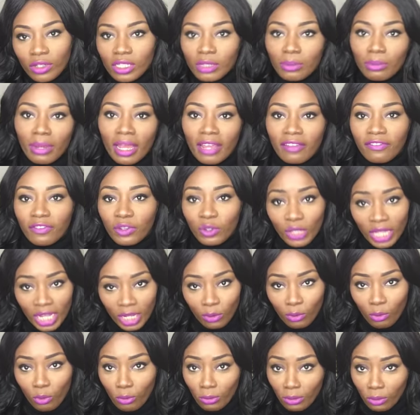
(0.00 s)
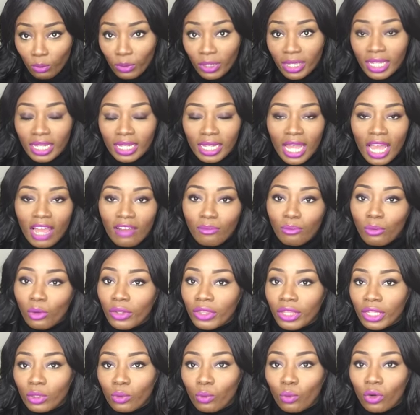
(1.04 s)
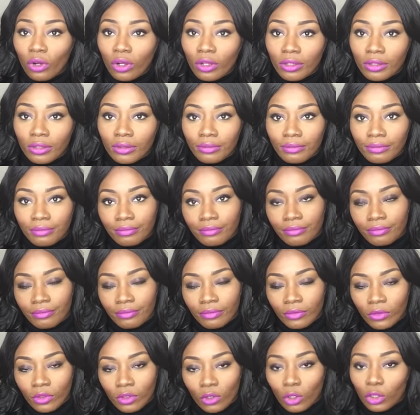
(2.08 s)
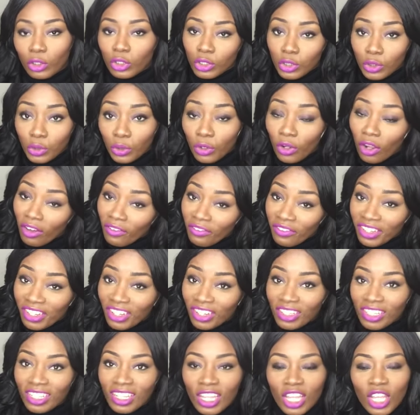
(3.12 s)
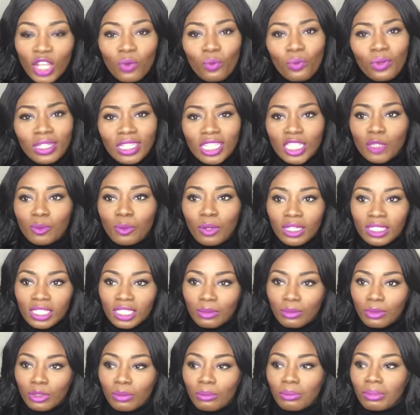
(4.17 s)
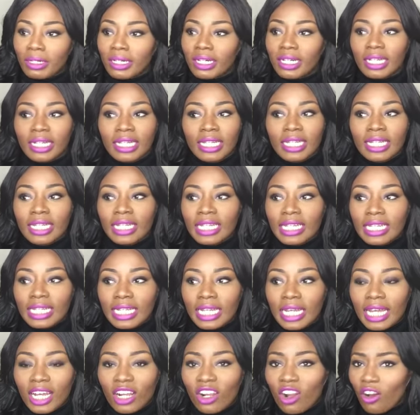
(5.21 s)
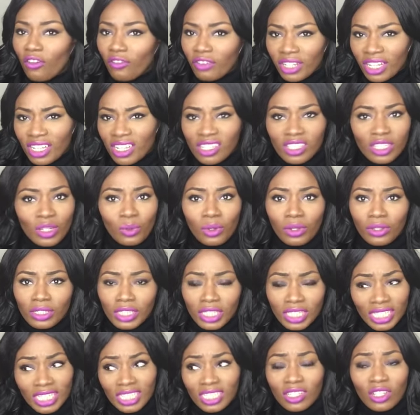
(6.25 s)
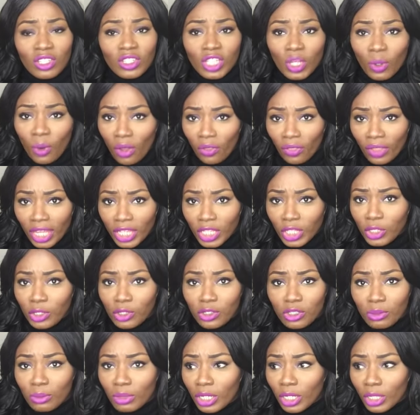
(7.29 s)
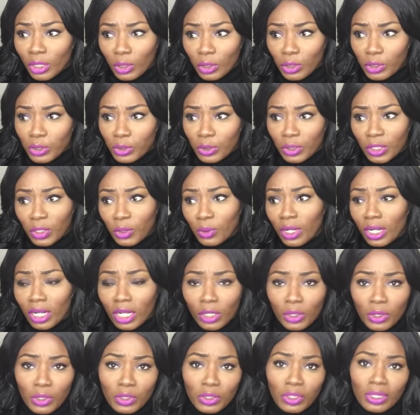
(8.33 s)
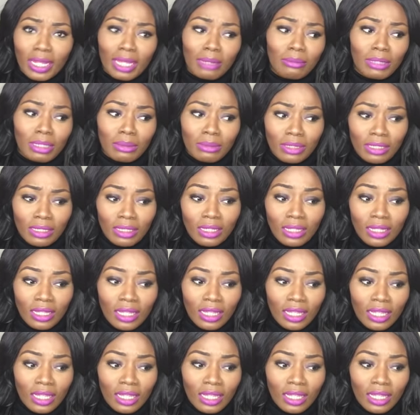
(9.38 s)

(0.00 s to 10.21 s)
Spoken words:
us might feel like we can have more than 1 or 2 confidant, which is possible, but a confidant is not someone that you used to be close to. You were close to like maybe